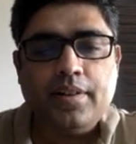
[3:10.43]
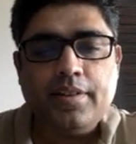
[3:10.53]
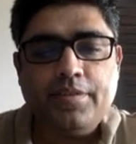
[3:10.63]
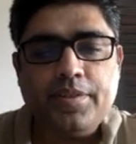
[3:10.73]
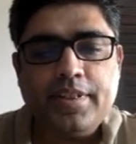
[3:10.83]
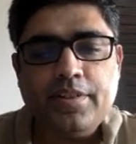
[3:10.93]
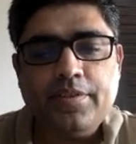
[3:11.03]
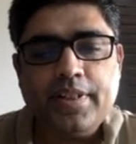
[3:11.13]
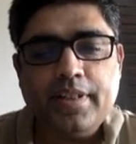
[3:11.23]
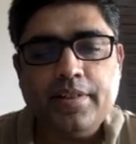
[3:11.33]
if you see over
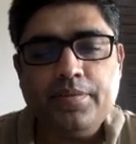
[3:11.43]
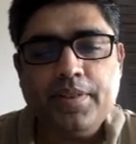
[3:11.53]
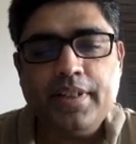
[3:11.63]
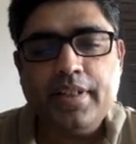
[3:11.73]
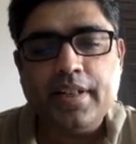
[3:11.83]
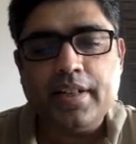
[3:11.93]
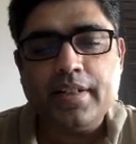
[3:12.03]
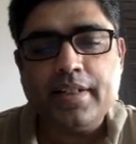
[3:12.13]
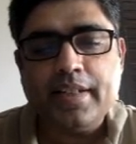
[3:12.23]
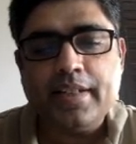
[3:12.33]
here, we are
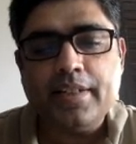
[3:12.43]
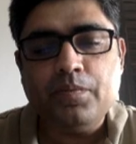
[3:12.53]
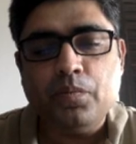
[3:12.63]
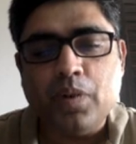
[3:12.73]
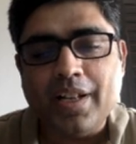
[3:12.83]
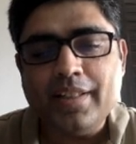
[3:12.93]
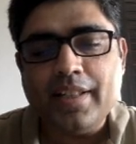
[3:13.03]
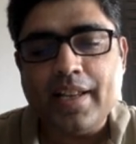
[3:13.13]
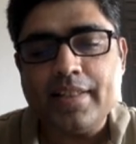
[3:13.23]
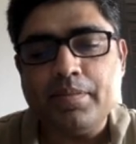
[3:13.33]
taking 1
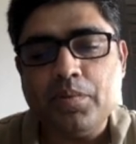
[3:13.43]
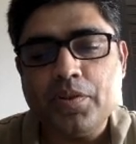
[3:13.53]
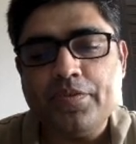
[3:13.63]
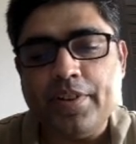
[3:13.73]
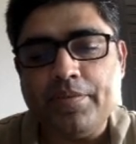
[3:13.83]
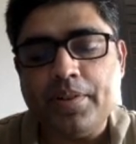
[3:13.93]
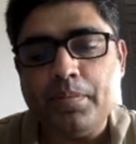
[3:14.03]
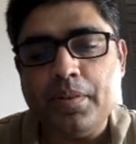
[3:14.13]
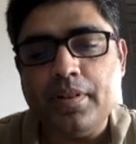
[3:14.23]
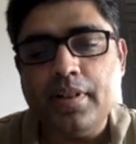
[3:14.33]
as the most
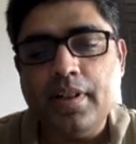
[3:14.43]
favorable